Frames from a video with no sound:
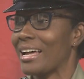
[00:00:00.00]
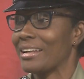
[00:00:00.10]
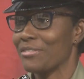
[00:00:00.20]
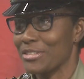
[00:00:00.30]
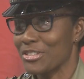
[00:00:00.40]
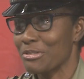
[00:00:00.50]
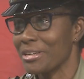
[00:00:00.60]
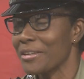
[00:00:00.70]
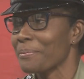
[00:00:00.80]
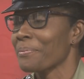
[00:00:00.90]
yeah.
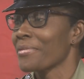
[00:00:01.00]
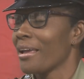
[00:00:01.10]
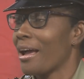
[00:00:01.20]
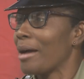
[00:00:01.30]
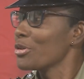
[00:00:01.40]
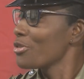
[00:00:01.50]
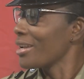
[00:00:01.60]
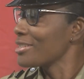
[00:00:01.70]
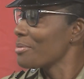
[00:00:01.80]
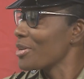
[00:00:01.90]
anniversary. Yes, yes. And the
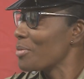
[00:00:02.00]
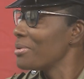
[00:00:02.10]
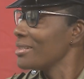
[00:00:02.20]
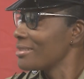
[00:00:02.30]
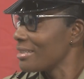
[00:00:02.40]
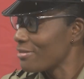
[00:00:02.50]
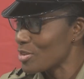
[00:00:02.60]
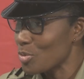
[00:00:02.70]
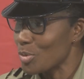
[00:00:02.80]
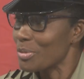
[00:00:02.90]
Trinidad and Tobago Police
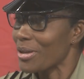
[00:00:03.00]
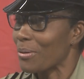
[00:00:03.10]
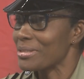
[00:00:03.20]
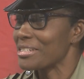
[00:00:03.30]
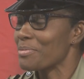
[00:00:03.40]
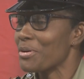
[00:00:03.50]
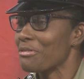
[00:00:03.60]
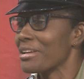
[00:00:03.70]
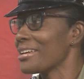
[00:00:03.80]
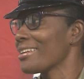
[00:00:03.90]
Service will be out in the
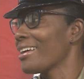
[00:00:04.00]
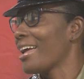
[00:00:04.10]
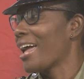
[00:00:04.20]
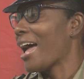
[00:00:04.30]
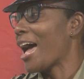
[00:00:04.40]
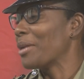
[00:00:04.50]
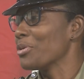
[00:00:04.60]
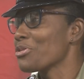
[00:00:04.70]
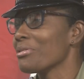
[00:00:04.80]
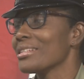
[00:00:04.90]
parade, and
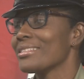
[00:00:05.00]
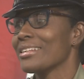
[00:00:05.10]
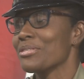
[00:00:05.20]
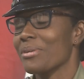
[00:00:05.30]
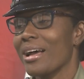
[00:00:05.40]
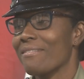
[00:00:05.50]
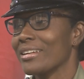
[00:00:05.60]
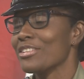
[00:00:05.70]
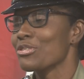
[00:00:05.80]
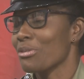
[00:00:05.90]
we trust that you have
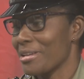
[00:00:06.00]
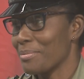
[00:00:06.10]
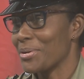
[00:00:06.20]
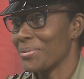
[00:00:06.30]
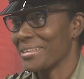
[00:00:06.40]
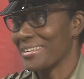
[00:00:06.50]
an enjoyable